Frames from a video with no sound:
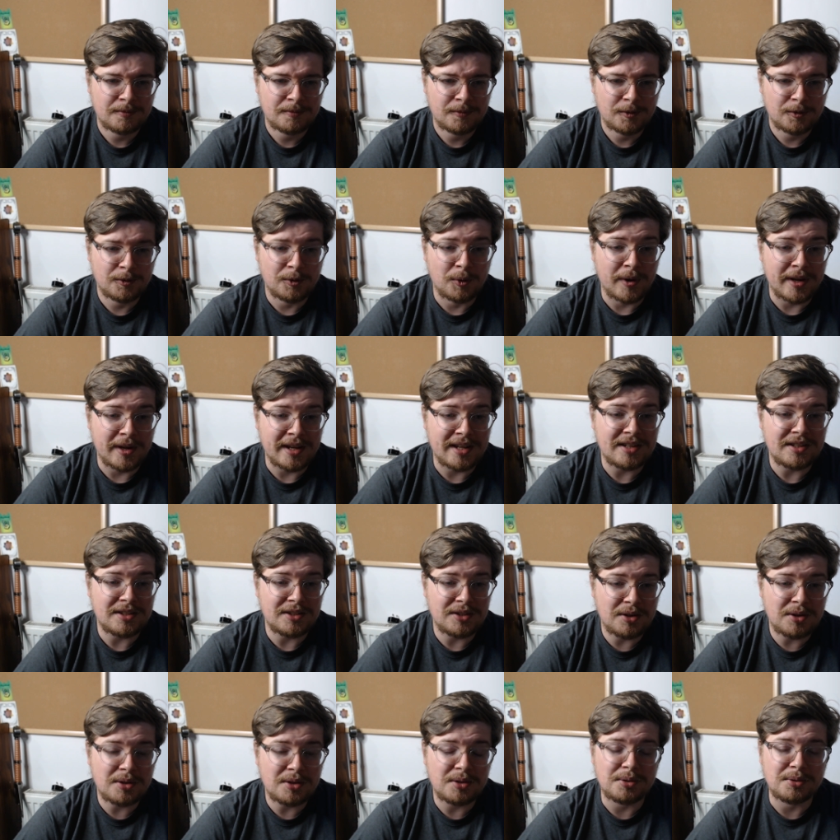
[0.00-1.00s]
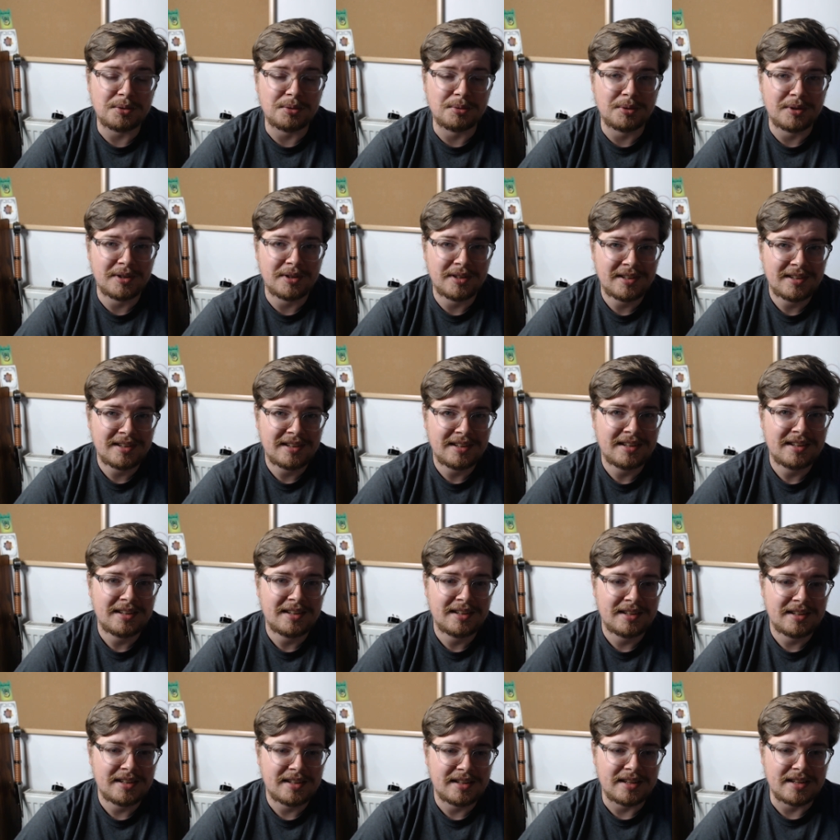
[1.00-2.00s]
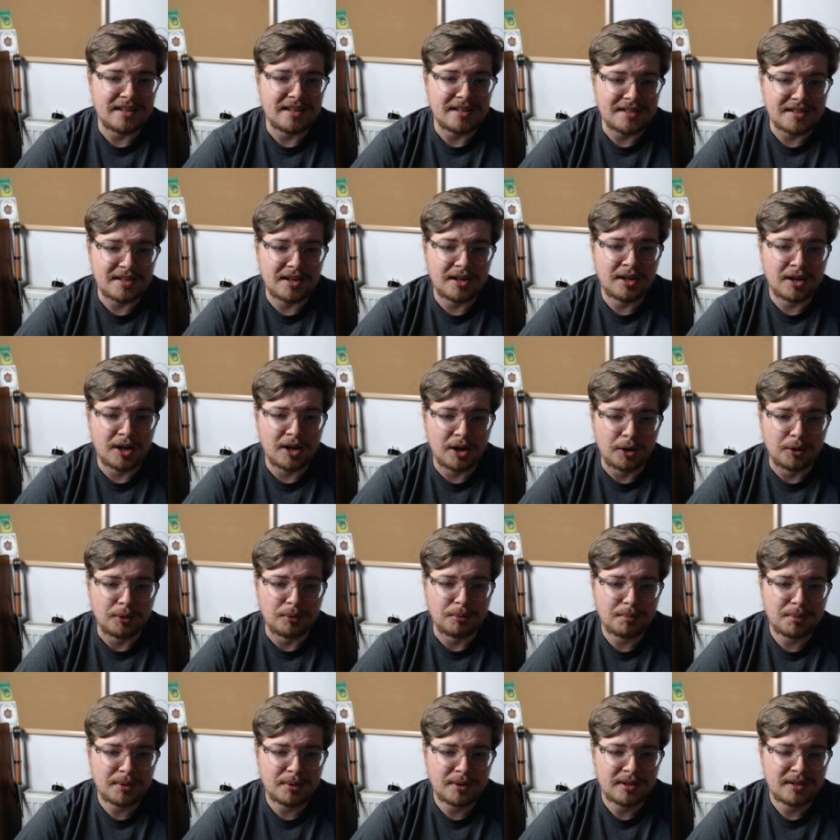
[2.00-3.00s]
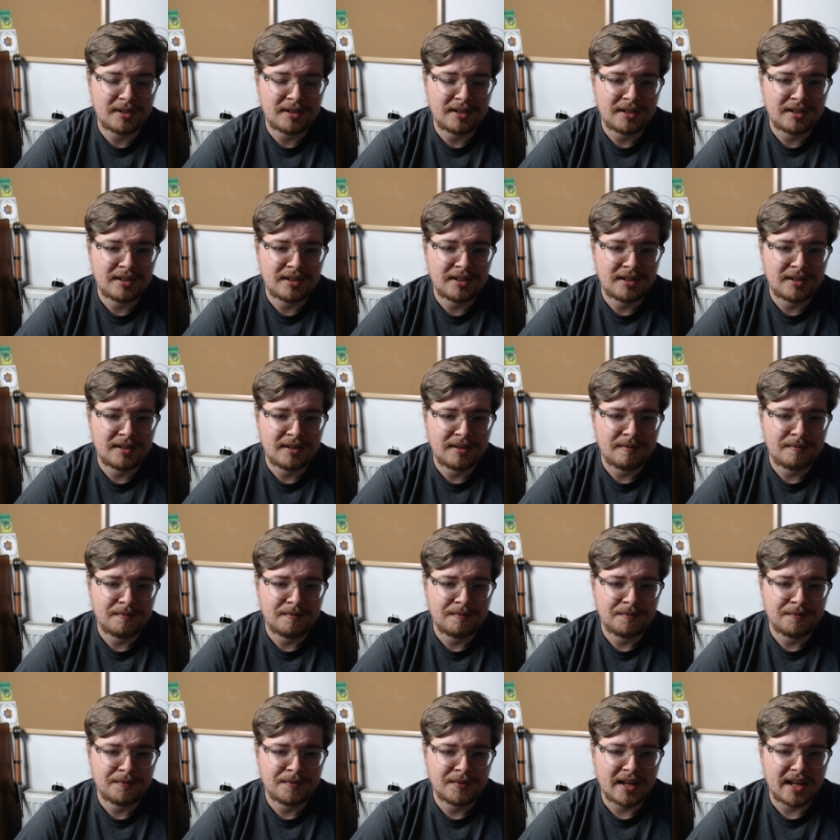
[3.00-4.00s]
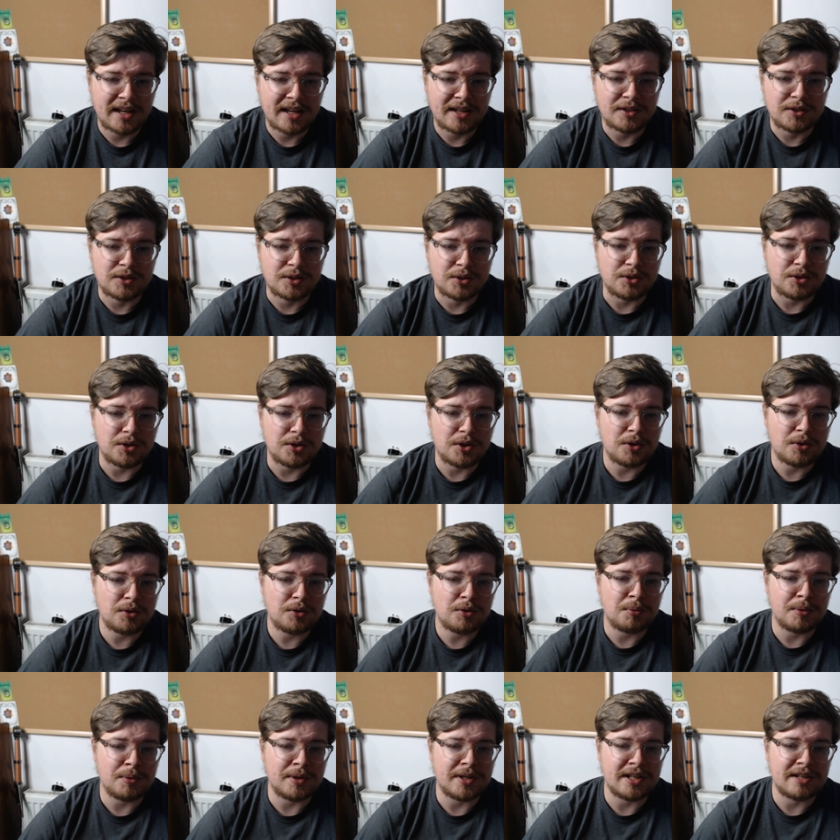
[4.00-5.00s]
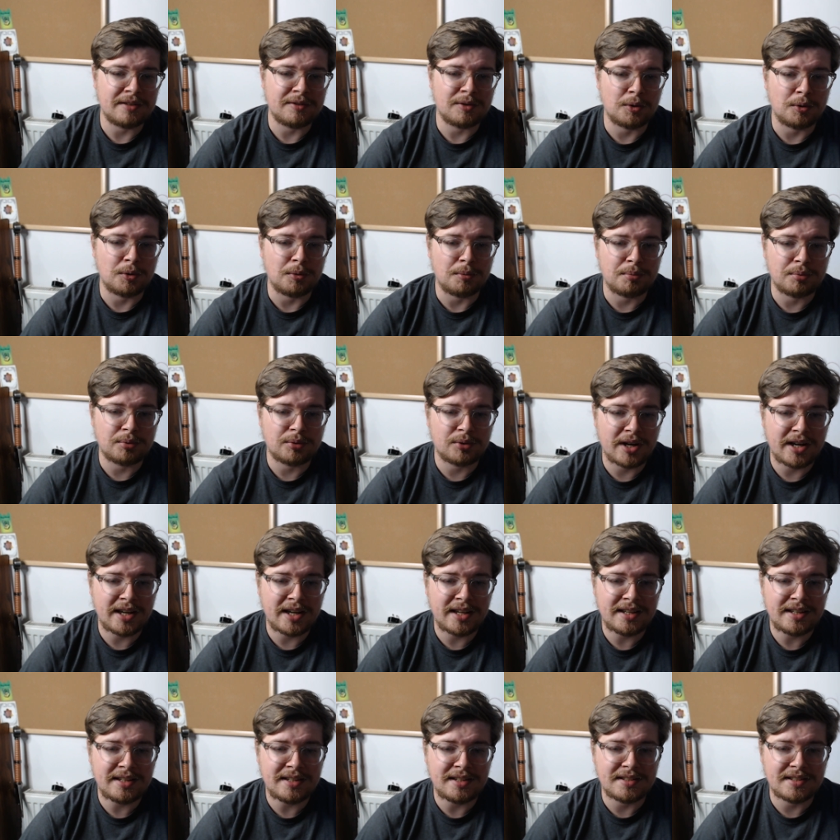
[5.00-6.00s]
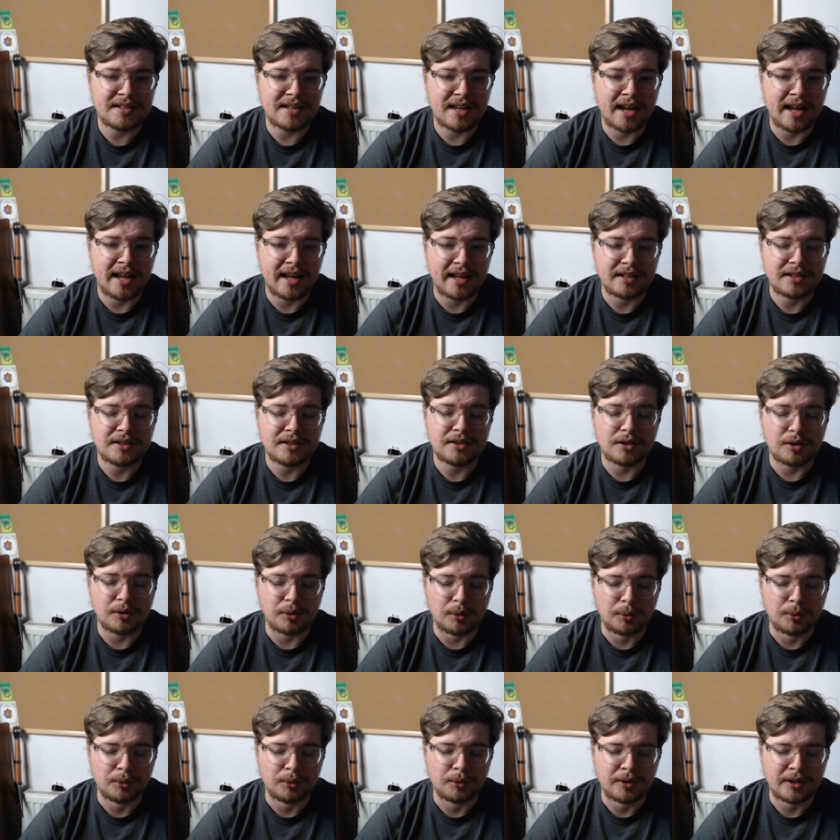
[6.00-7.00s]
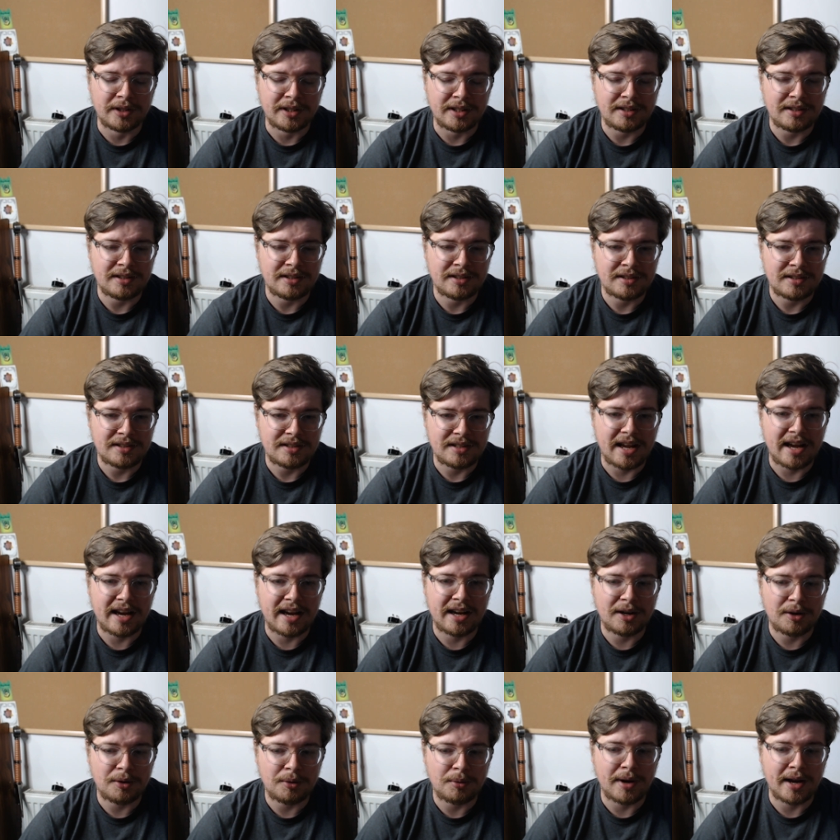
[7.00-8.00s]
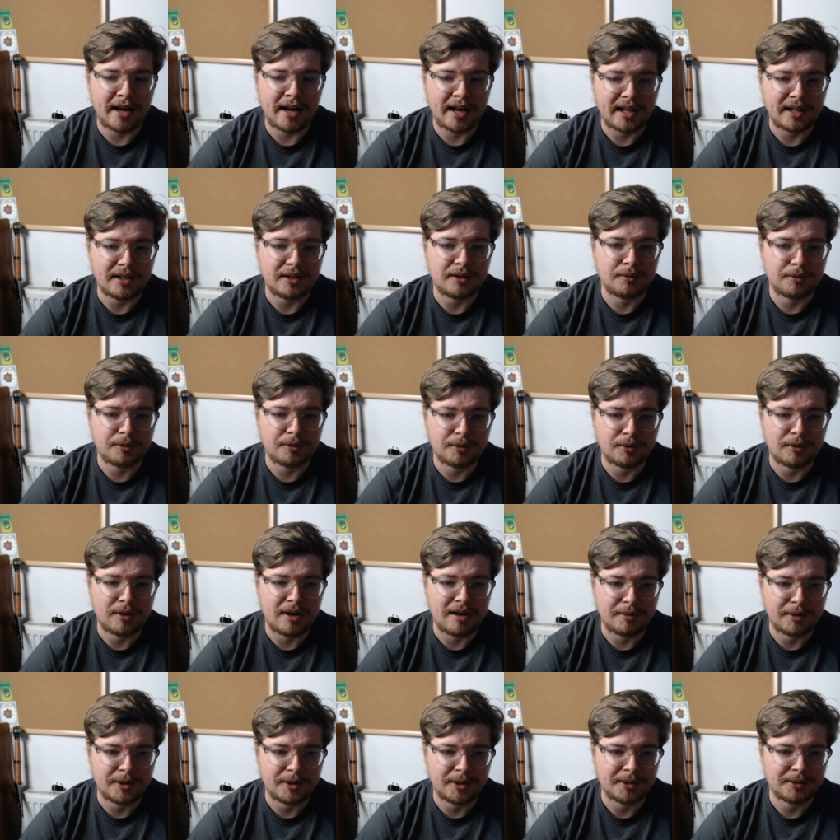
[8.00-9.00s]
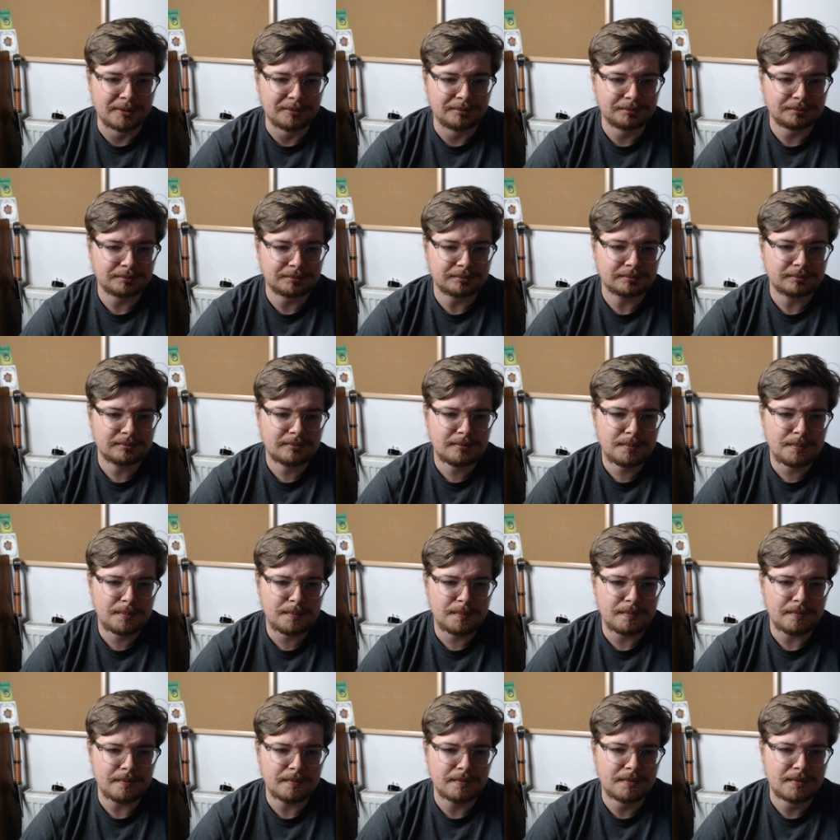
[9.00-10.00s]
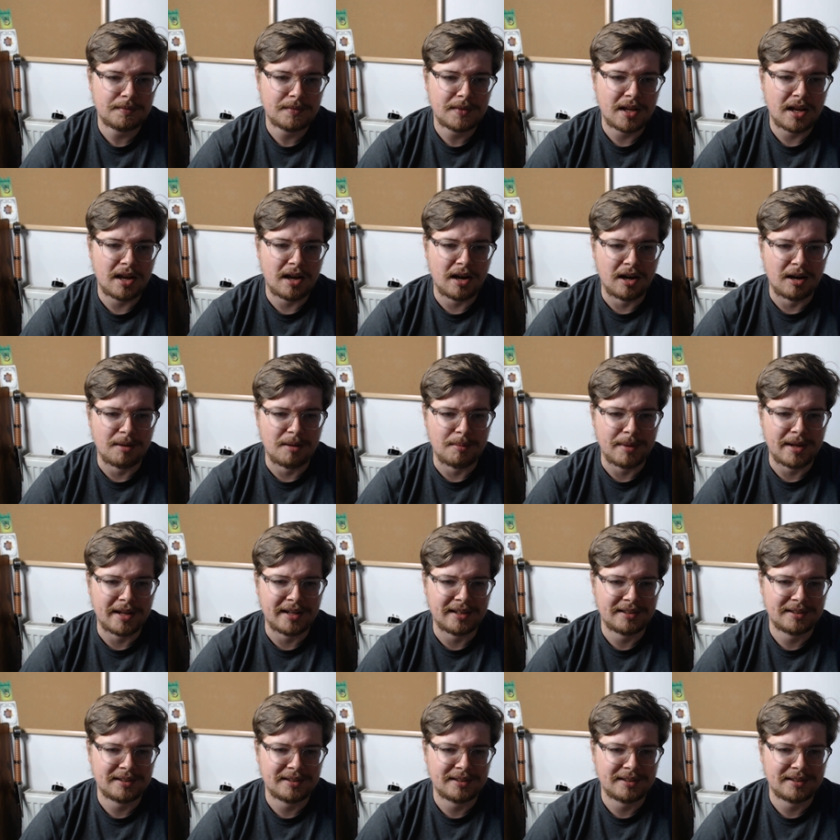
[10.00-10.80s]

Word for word: For in you is our hope. And to you we give all praise and glory, now and forever. Amen.